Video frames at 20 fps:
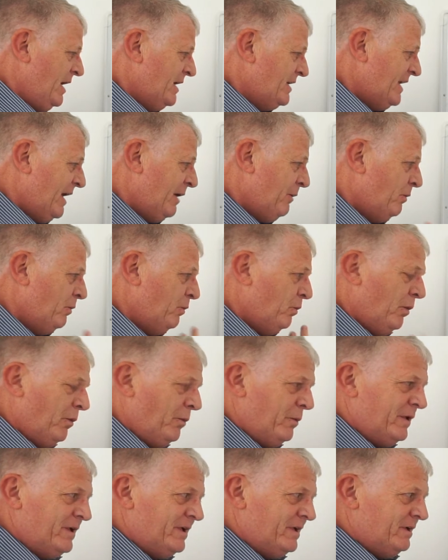Now,
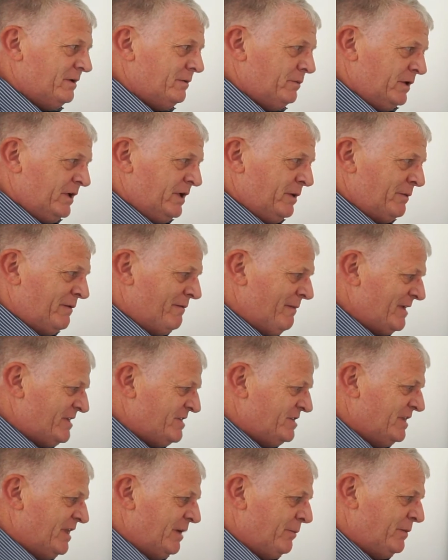what we
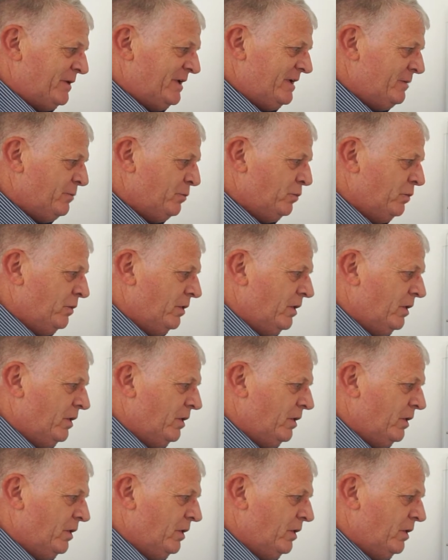mentioned that we